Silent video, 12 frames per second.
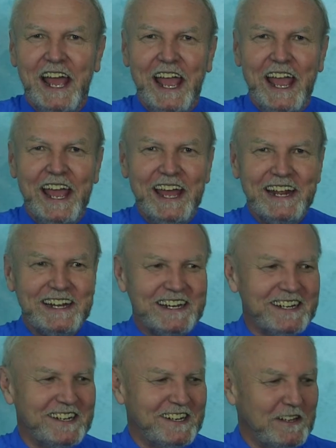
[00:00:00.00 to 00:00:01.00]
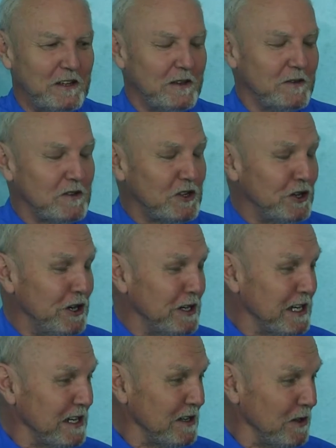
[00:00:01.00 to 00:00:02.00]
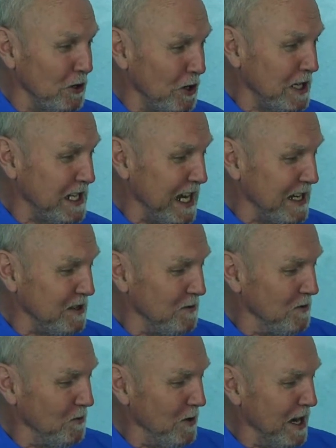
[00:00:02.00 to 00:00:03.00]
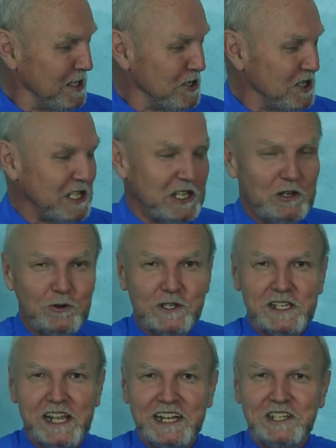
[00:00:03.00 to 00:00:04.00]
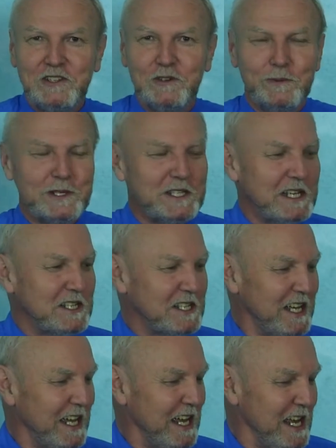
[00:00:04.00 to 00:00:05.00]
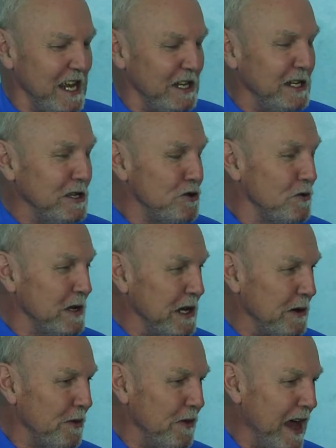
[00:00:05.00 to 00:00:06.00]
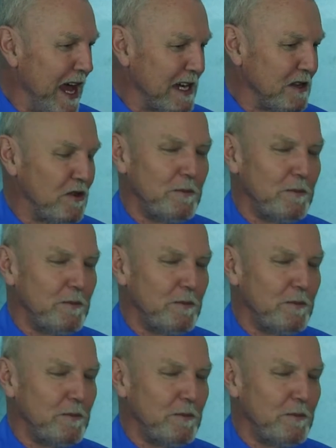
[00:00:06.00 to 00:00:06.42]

and turned and looked at Rajasi, who was next to him, and says, "Did you hear that?